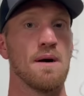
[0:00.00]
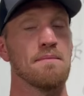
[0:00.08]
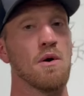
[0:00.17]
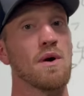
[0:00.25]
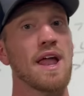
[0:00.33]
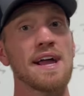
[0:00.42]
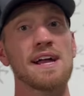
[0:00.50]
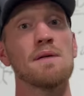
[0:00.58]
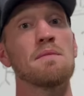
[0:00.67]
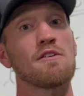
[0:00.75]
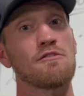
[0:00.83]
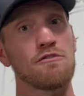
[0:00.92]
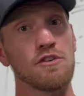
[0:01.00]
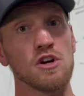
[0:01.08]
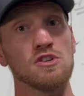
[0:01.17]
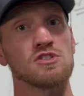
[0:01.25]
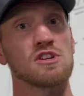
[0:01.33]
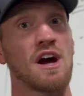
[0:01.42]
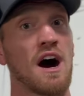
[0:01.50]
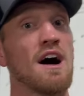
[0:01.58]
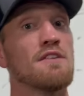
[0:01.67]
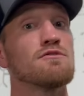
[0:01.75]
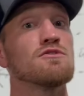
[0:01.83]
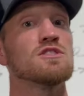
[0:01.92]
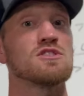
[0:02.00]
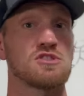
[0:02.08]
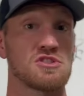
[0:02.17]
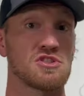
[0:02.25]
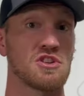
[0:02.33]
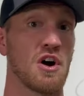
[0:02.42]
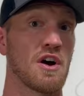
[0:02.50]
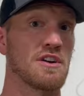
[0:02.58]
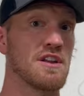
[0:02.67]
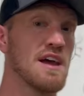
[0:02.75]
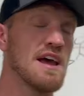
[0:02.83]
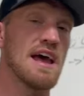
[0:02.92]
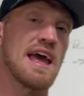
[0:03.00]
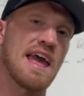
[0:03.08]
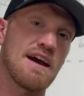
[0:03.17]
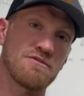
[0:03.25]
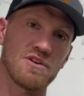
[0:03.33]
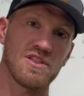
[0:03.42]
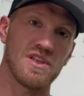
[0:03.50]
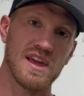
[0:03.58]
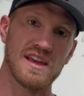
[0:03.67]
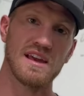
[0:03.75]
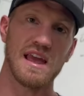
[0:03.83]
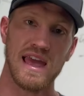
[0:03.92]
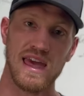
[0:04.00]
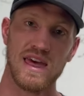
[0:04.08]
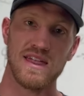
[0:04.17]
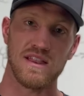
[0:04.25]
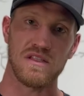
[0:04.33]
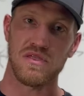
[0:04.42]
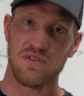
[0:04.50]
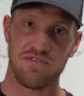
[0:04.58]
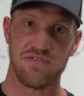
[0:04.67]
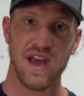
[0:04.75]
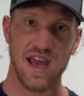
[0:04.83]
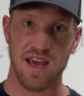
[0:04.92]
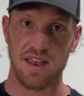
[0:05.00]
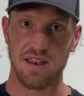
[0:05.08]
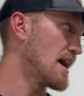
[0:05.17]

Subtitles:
But when I got my first conference start, everything hit the fan.